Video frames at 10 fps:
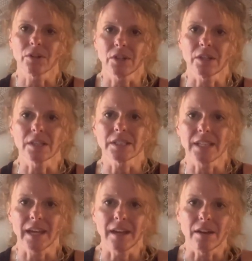cook
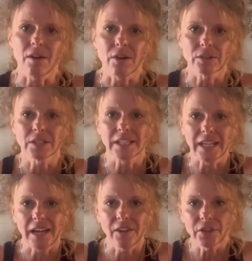set all
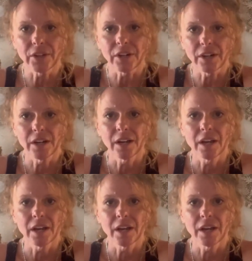together,